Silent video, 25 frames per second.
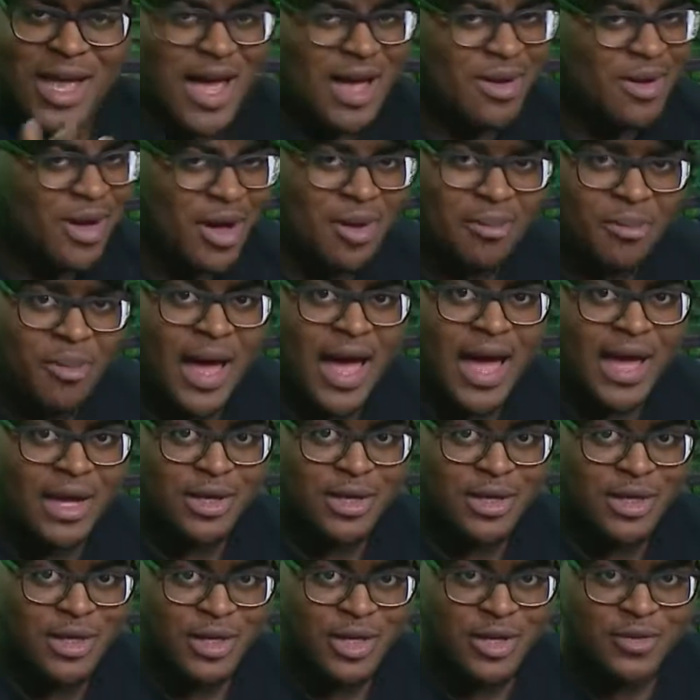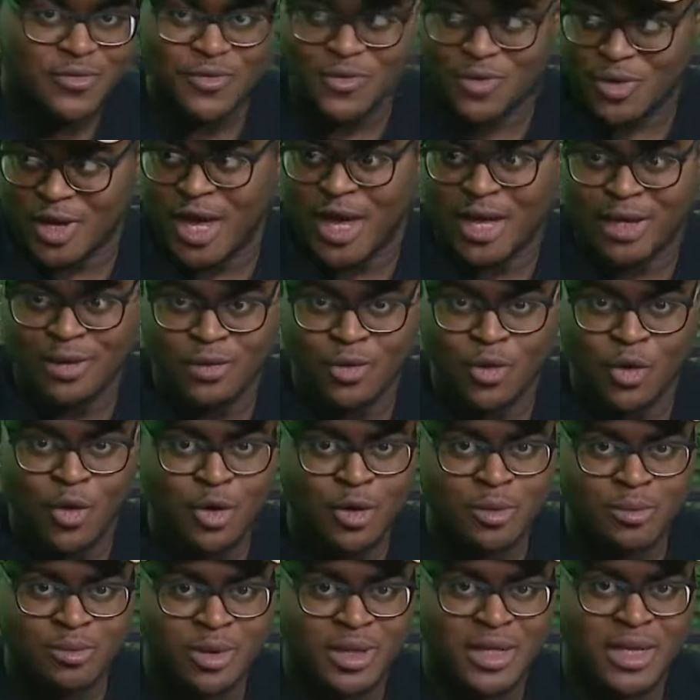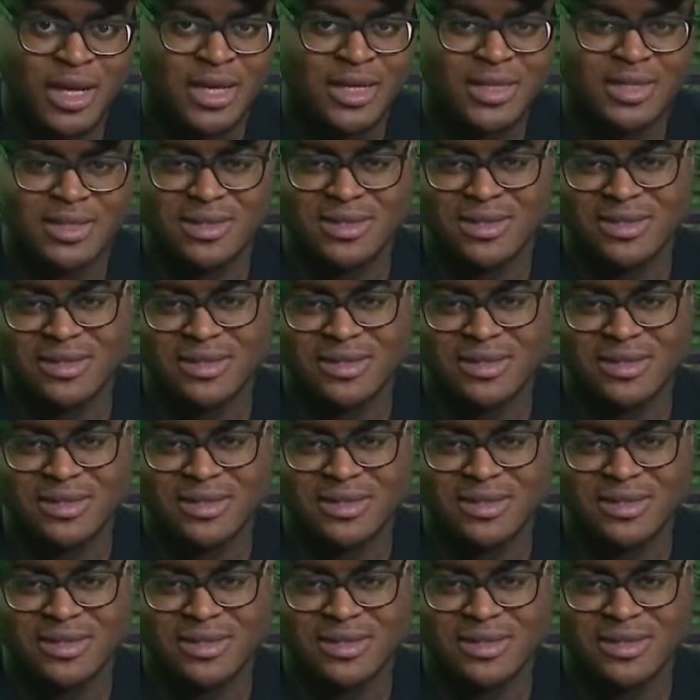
come back if you can, Gordon. But